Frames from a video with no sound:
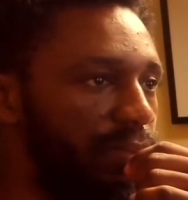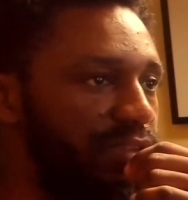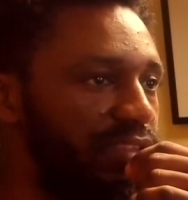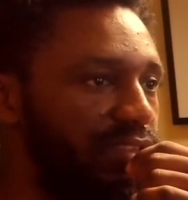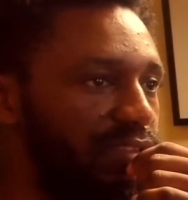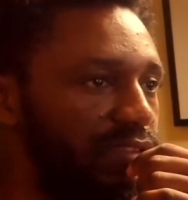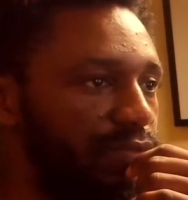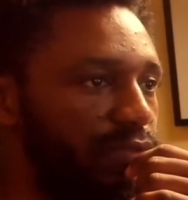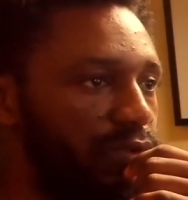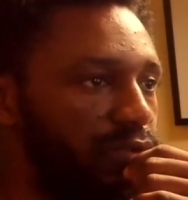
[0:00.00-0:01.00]
So this is about
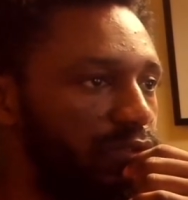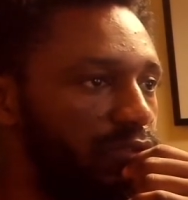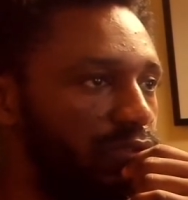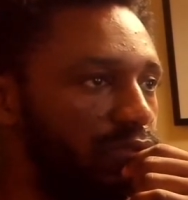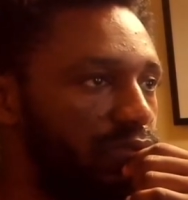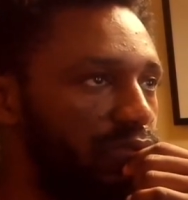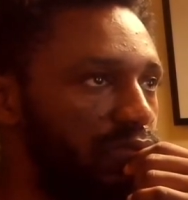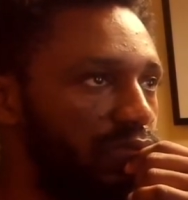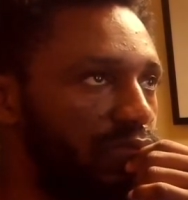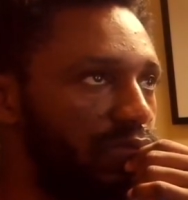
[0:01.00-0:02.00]
setting the defaults,
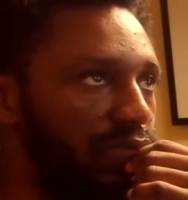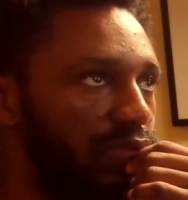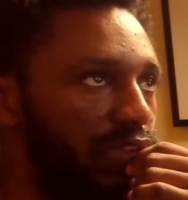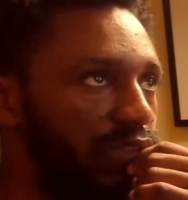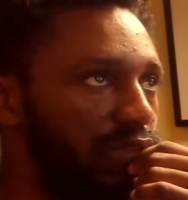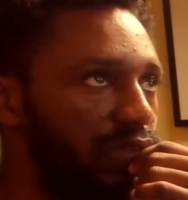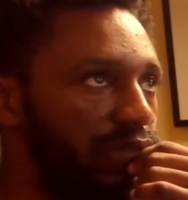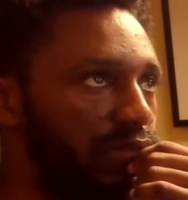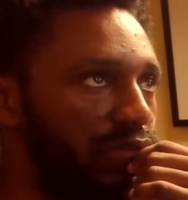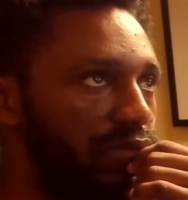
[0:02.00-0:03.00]
right?